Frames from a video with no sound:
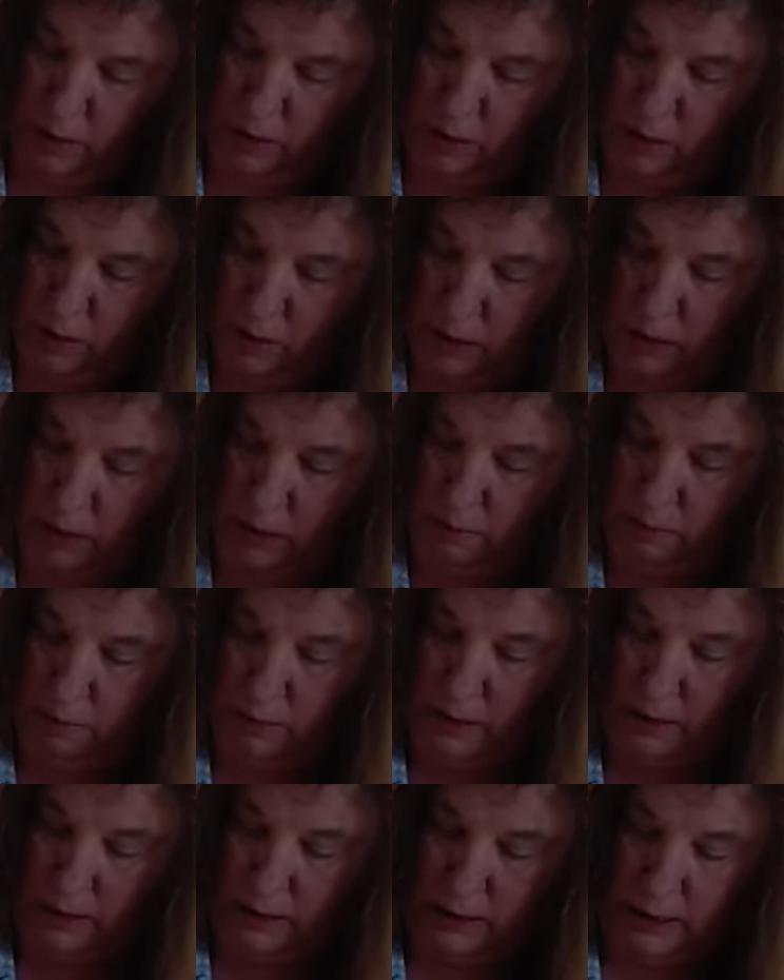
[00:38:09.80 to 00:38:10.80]
I'm going to
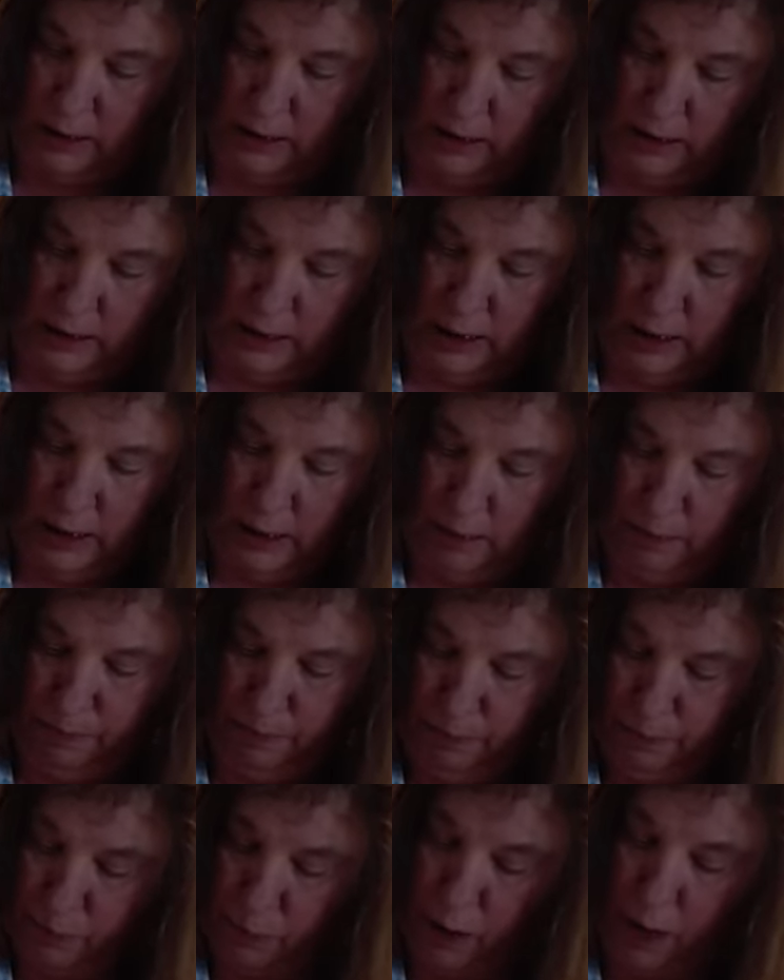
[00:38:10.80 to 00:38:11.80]
mix this in,
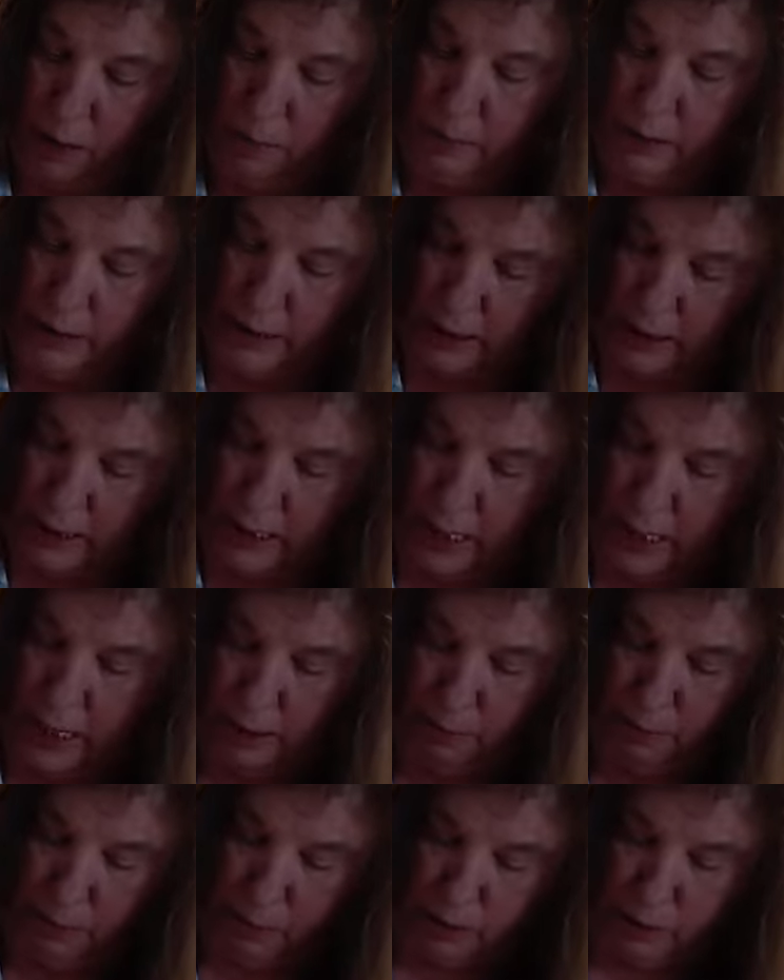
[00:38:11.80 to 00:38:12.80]
probably a
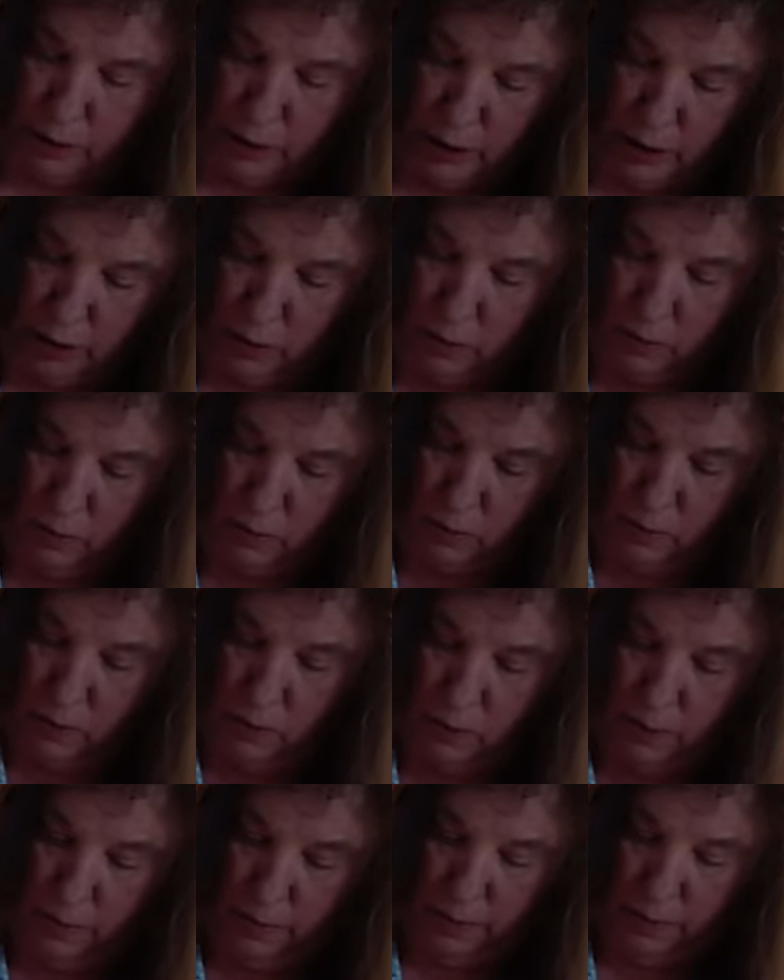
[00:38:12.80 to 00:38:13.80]
cup or so,
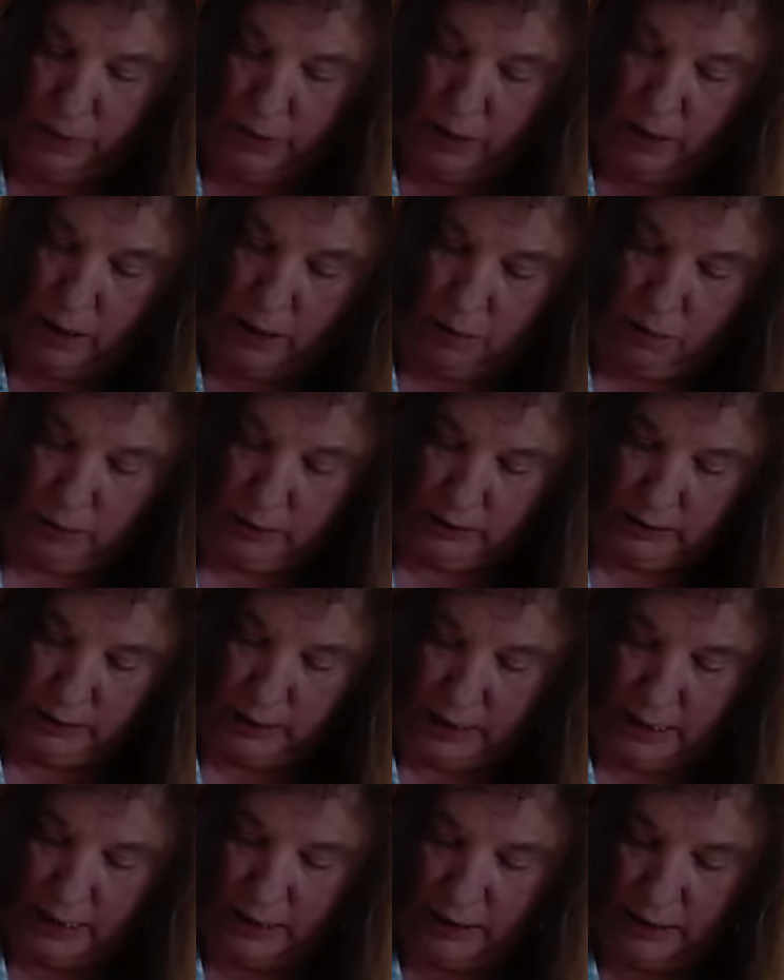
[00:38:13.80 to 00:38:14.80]
I would
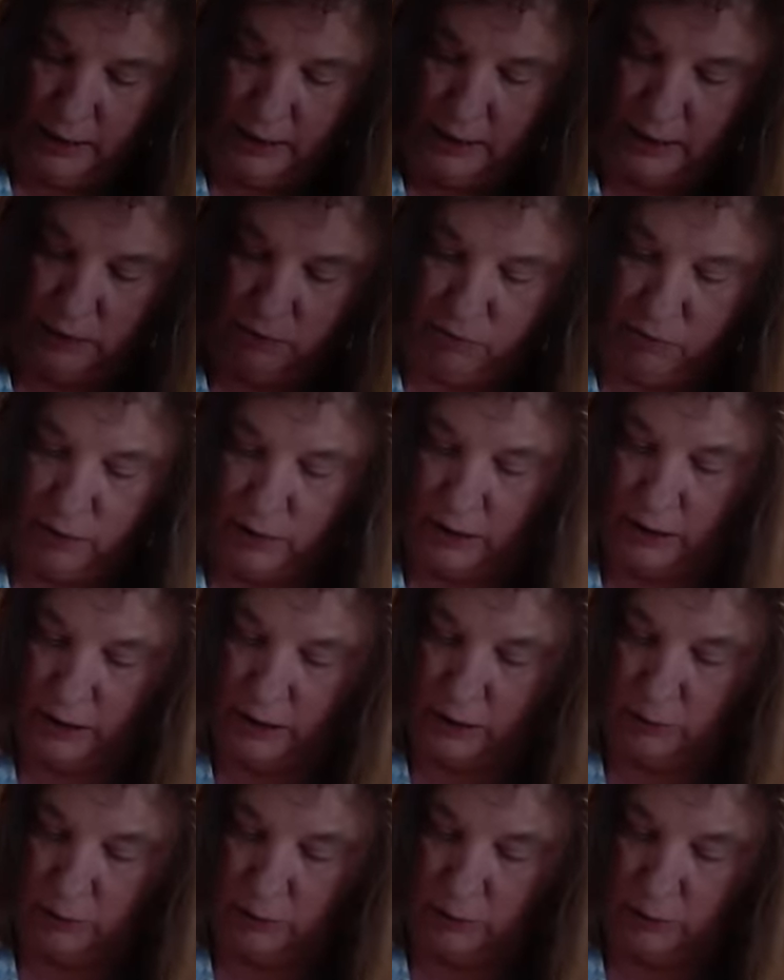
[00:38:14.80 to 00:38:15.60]
say, at least for this